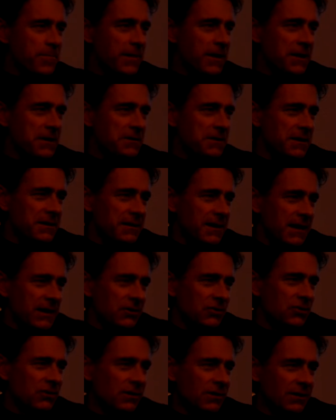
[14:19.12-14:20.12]
In
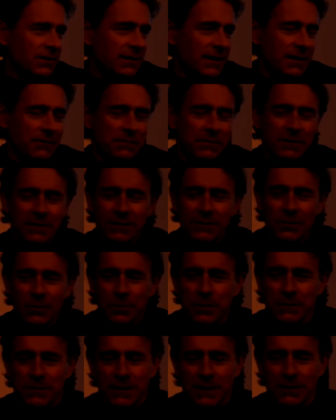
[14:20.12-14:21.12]
Asia, in Africa, no
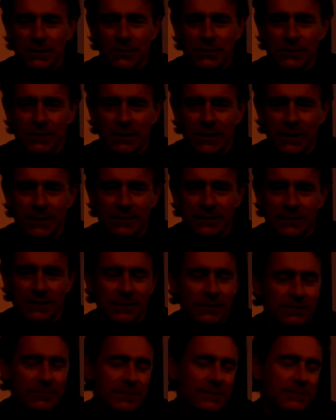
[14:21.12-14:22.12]
potatoes, right?
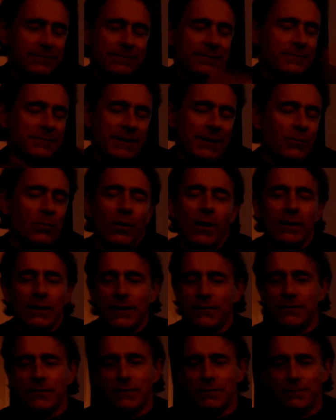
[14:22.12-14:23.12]
Until sometime well
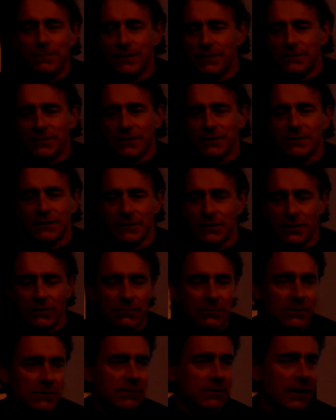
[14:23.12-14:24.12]
after the
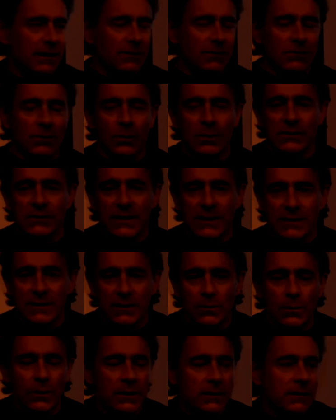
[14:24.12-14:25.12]
1600s. I don't know exactly
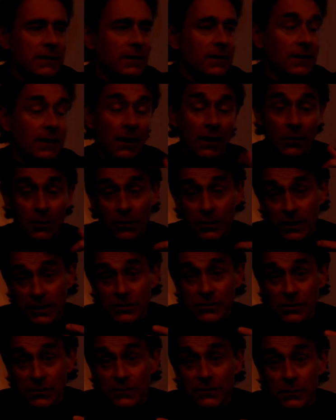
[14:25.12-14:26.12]
when. Although the
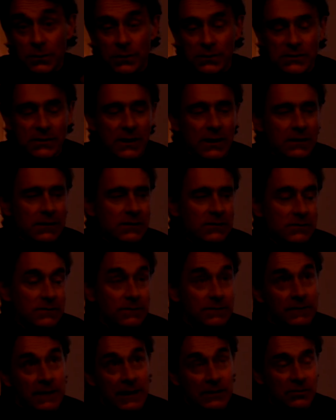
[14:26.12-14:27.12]
history of food is
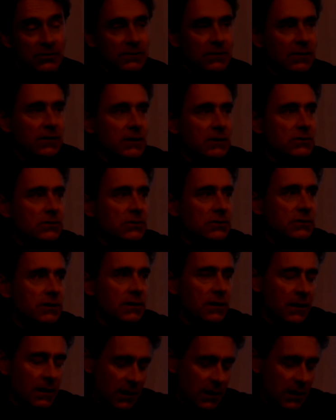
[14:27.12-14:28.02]
actually very interesting.